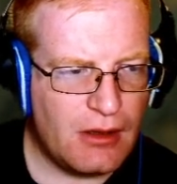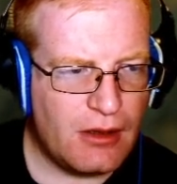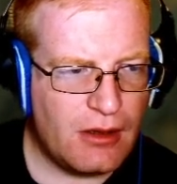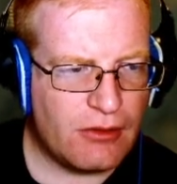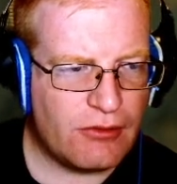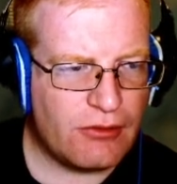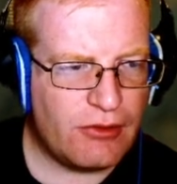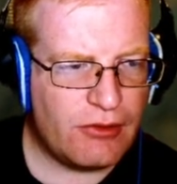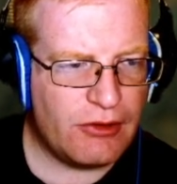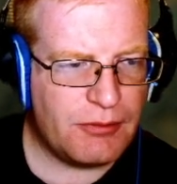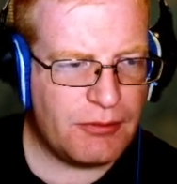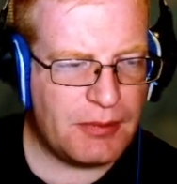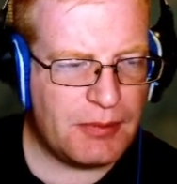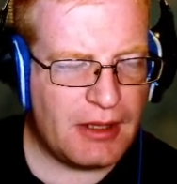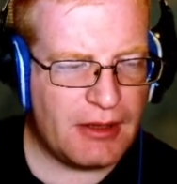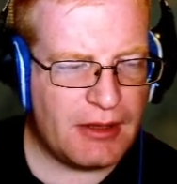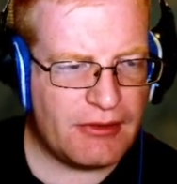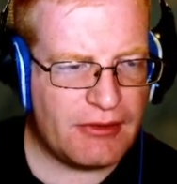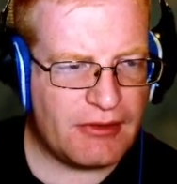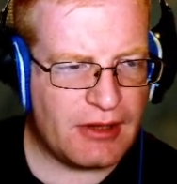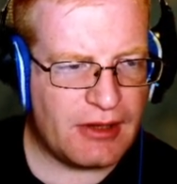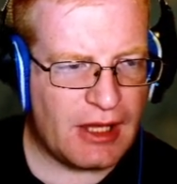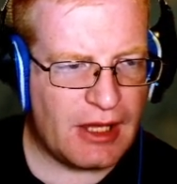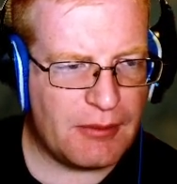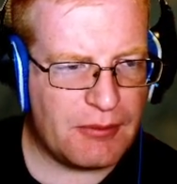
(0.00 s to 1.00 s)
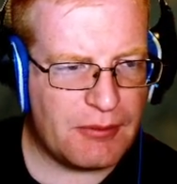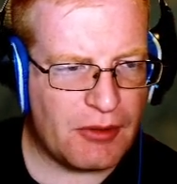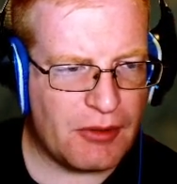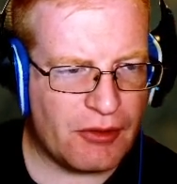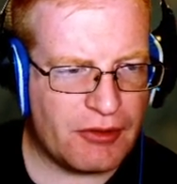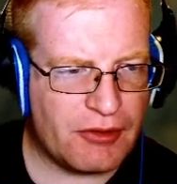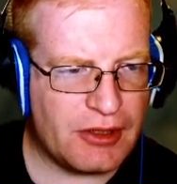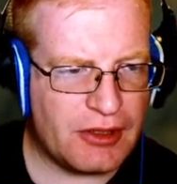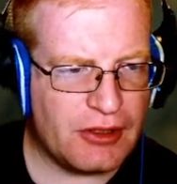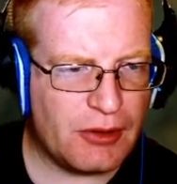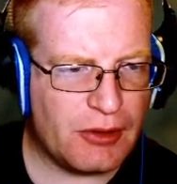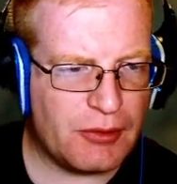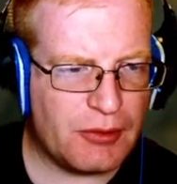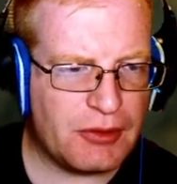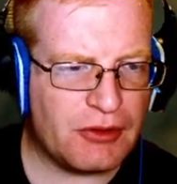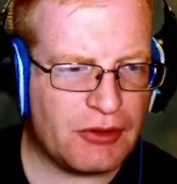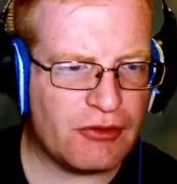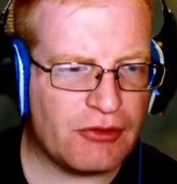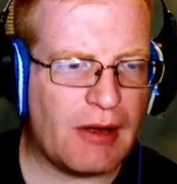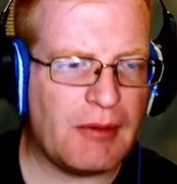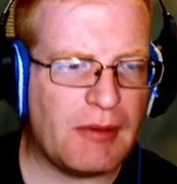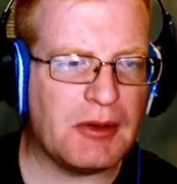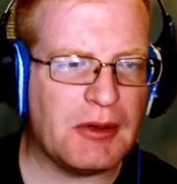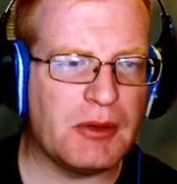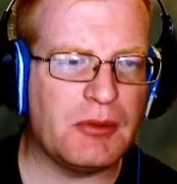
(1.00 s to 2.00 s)
Greece begins the game already knowing
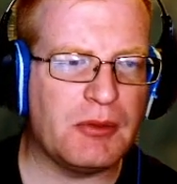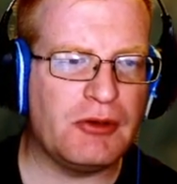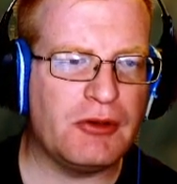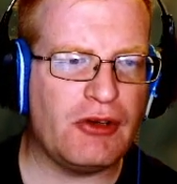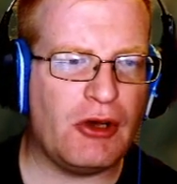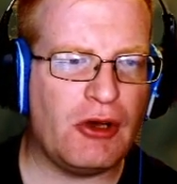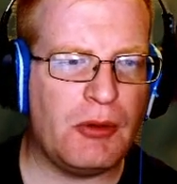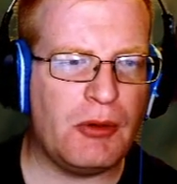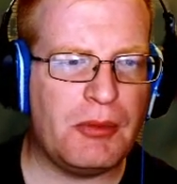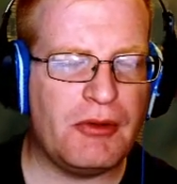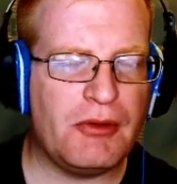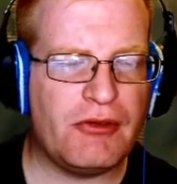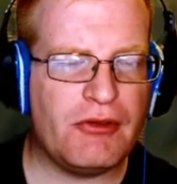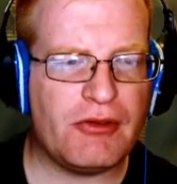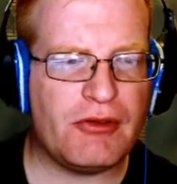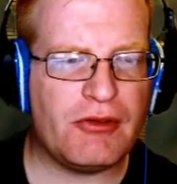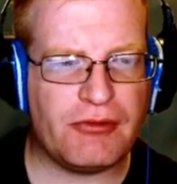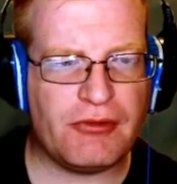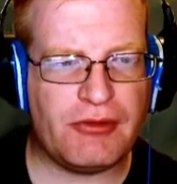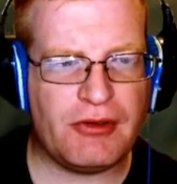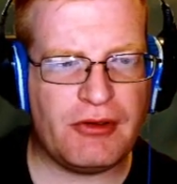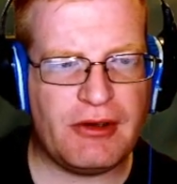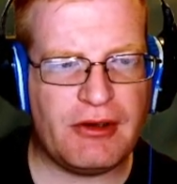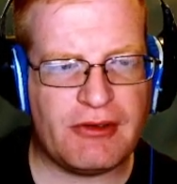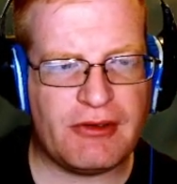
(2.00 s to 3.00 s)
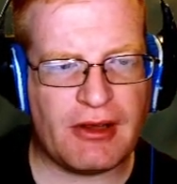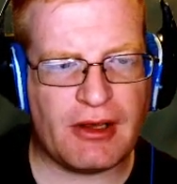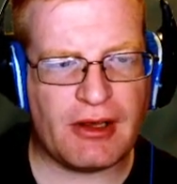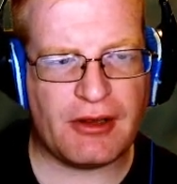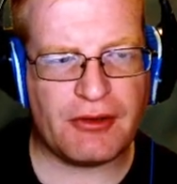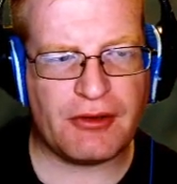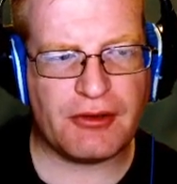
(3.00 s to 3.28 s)
drama, which opens the free settler